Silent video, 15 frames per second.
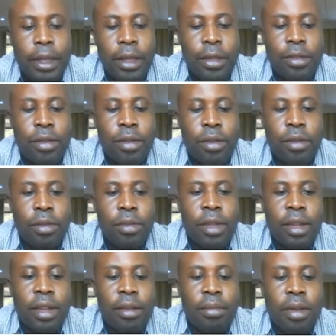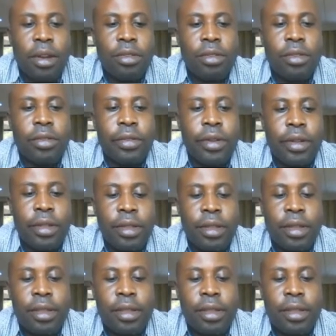So the command to create the